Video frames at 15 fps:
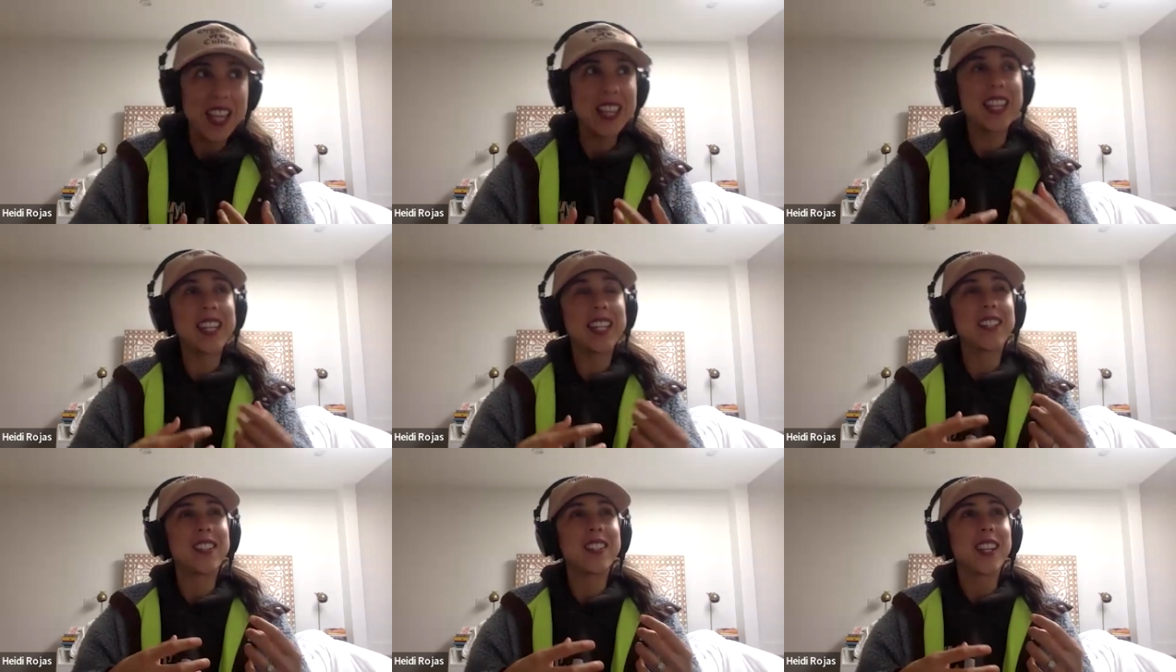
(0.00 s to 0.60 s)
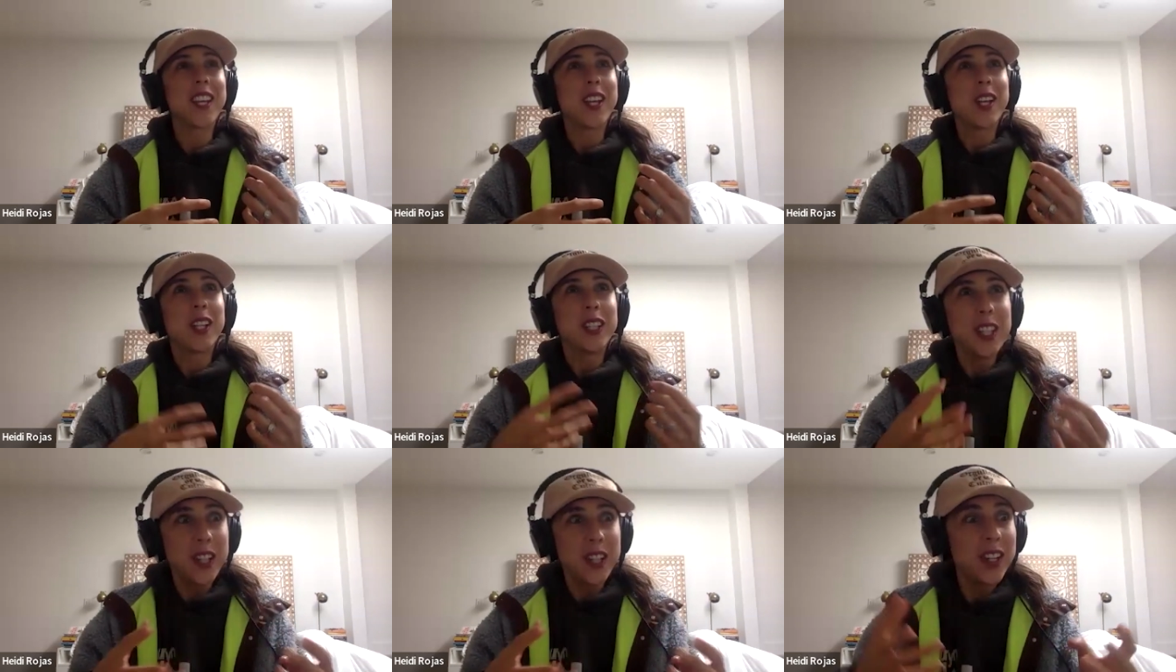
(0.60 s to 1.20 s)
And then it goes,
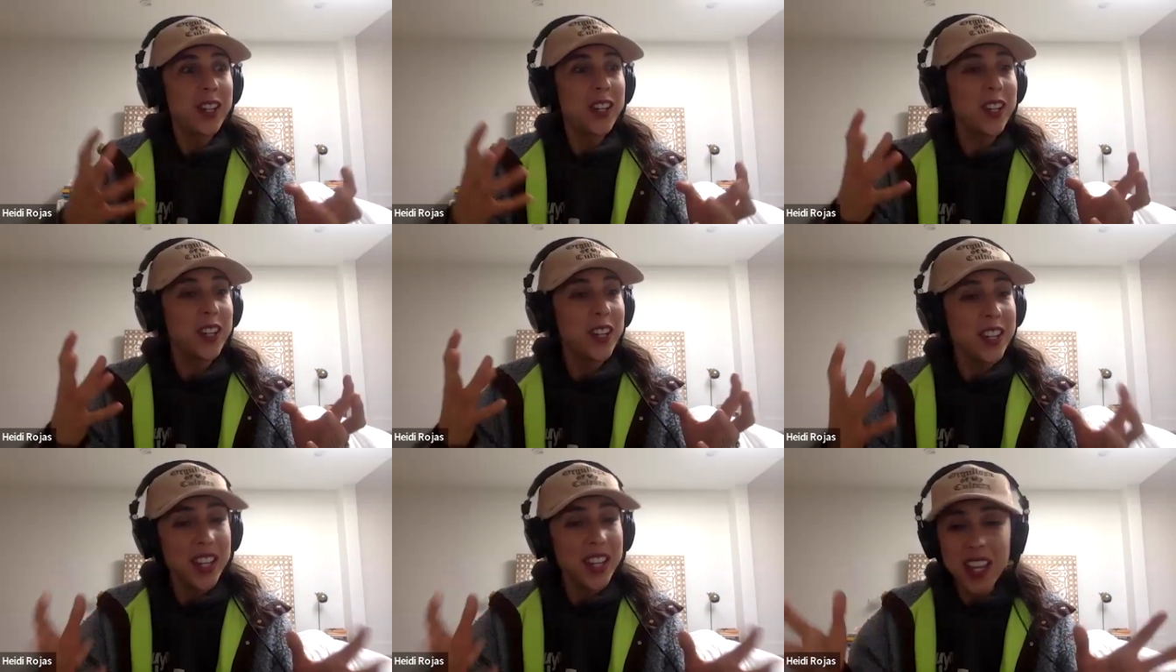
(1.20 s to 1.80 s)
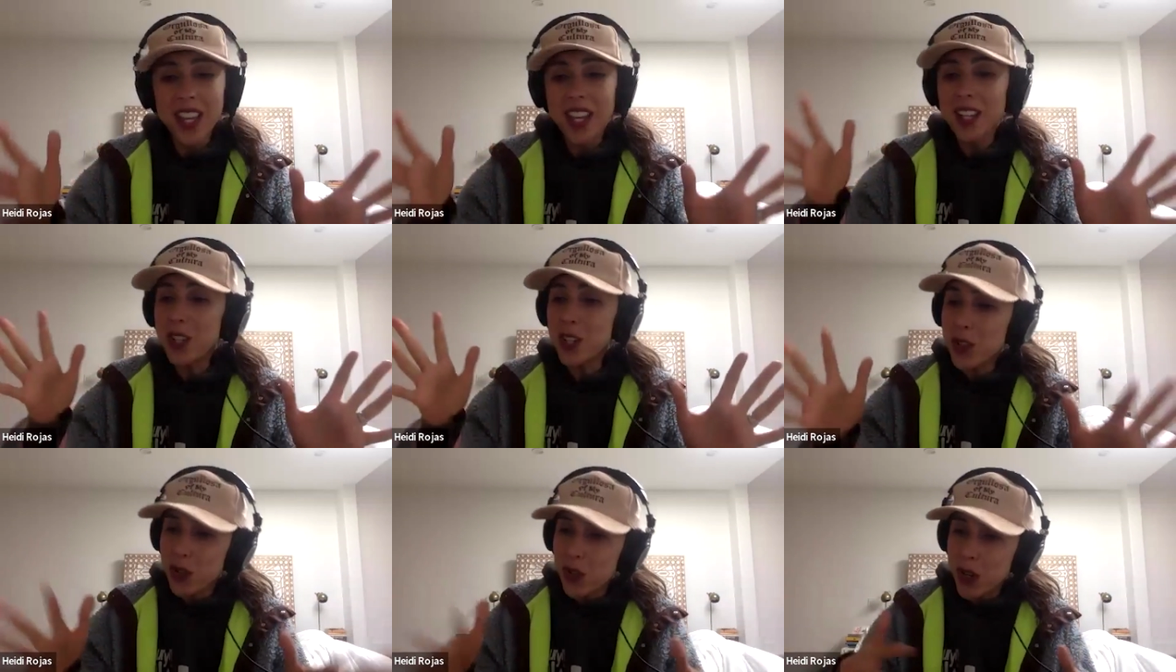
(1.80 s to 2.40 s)
learning
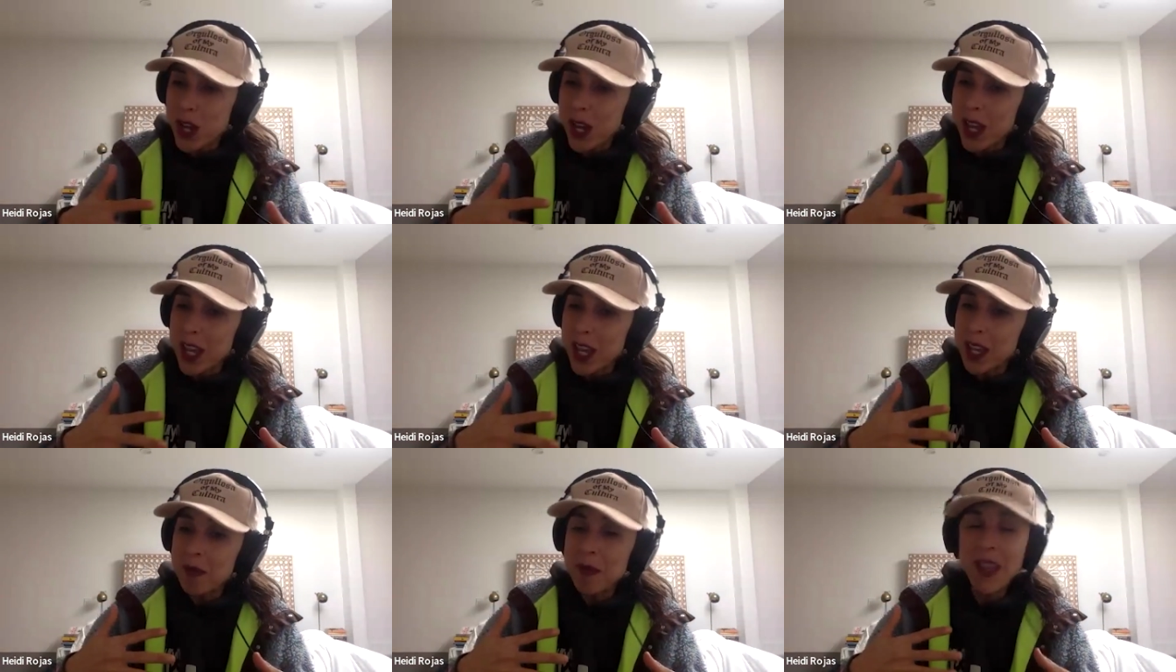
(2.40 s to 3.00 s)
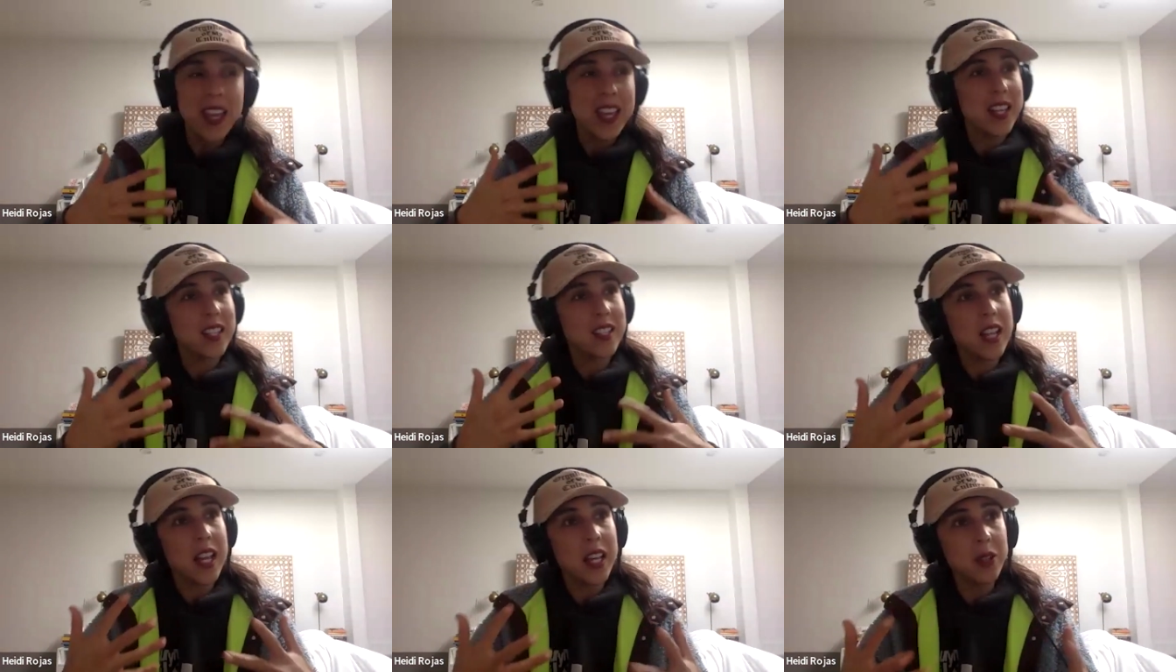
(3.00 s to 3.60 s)
to dream
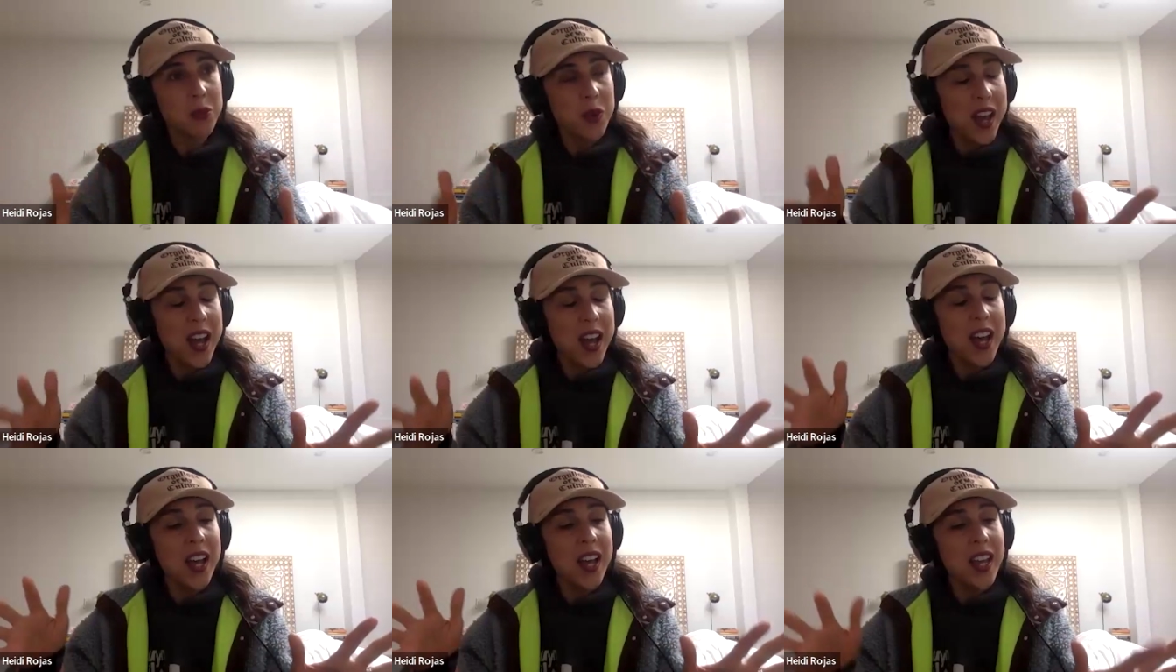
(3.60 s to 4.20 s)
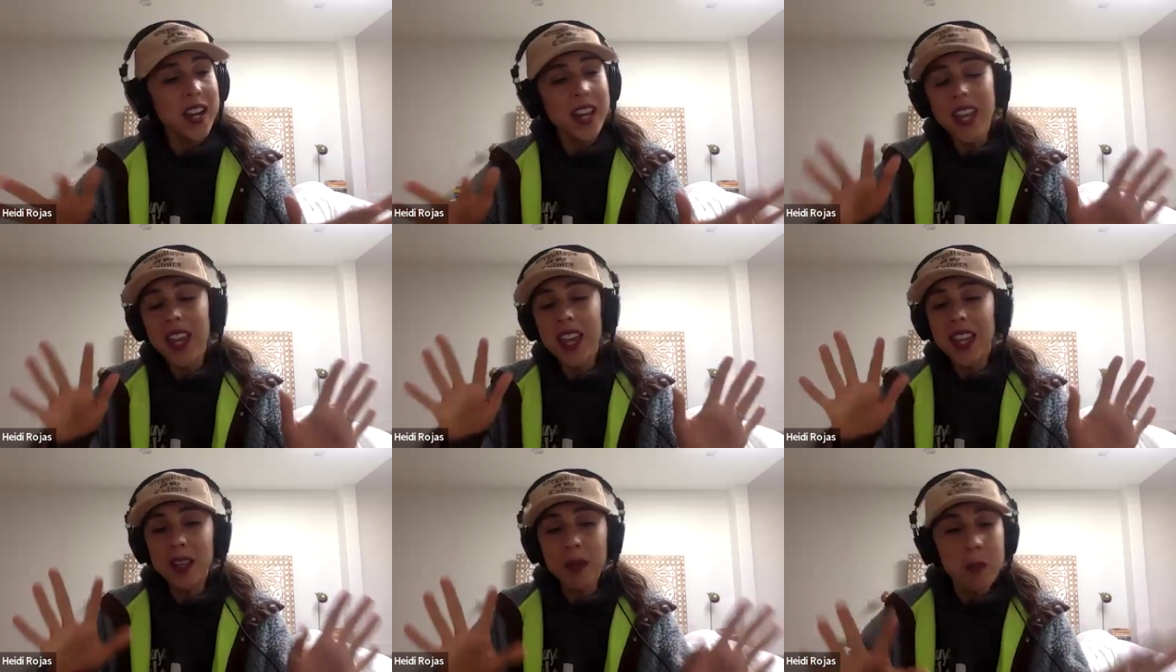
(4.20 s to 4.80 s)
is like
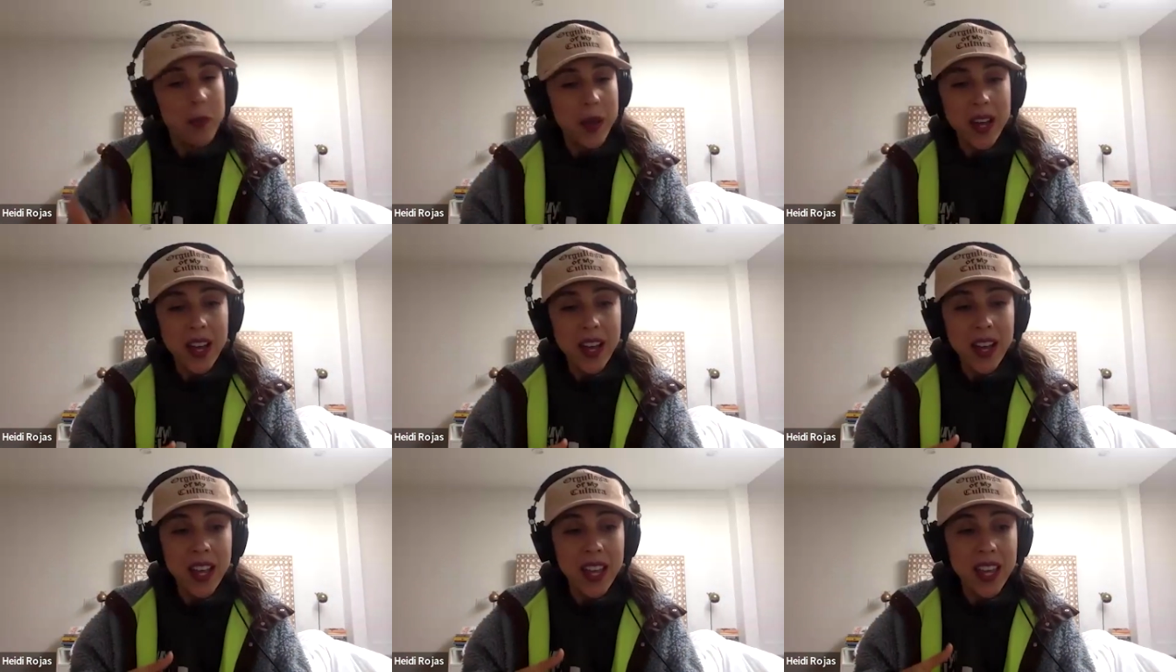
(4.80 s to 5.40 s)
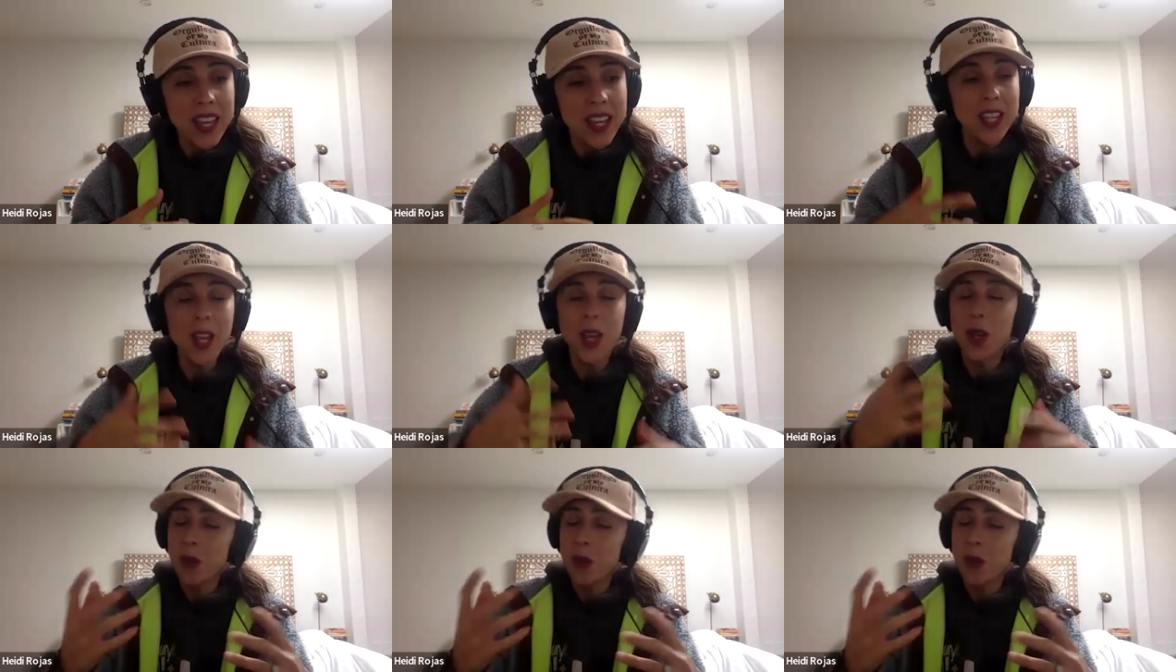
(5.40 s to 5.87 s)
riding a bike.